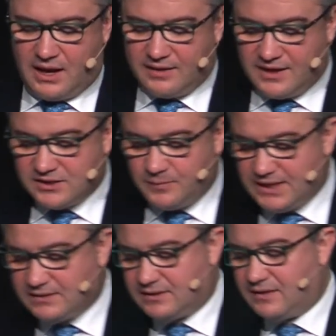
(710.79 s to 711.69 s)
This
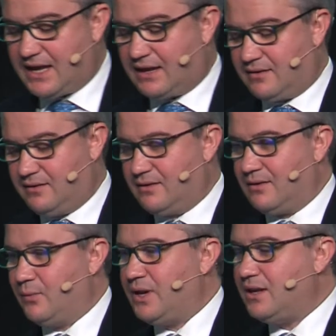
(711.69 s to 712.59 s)
means that
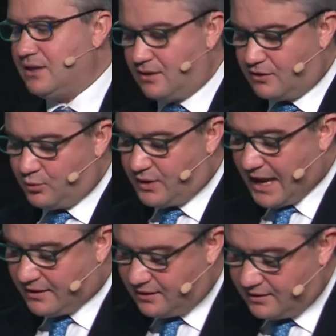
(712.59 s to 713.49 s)
we need to
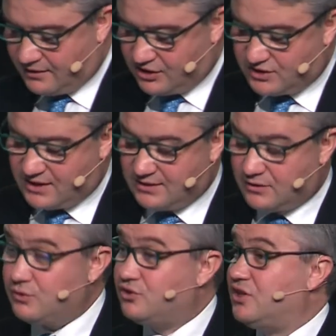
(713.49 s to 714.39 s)
get
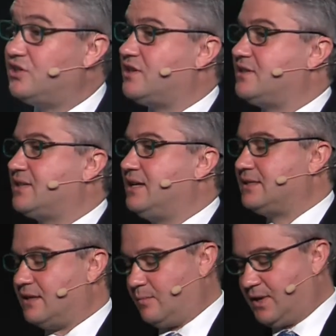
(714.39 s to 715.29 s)
good digital skills
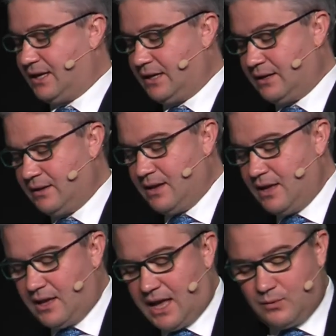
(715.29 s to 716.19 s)
at the beginning,
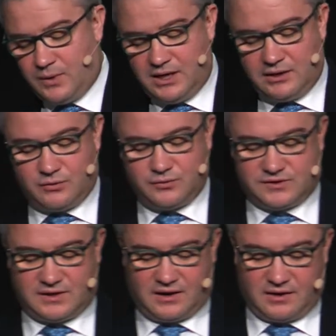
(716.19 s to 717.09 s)
and we need to
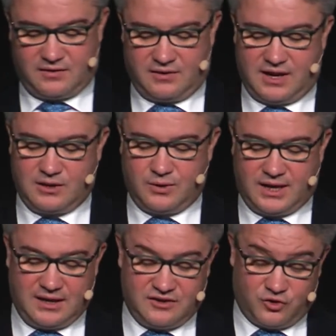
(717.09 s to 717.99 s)
start
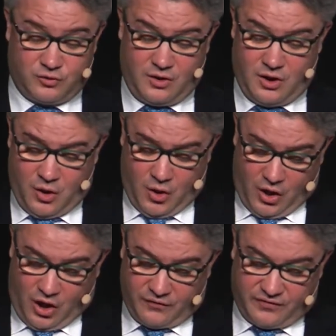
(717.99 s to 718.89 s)
education
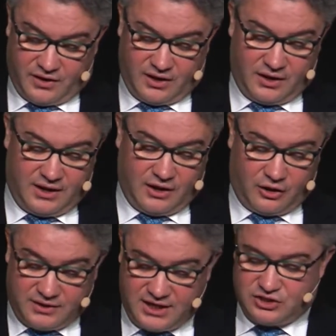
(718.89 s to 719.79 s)

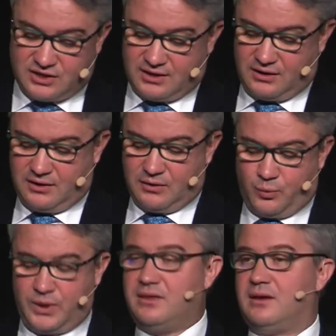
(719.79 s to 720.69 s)
on digital
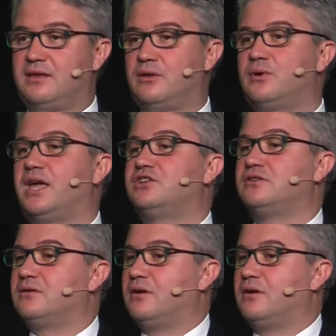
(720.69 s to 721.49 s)
with the education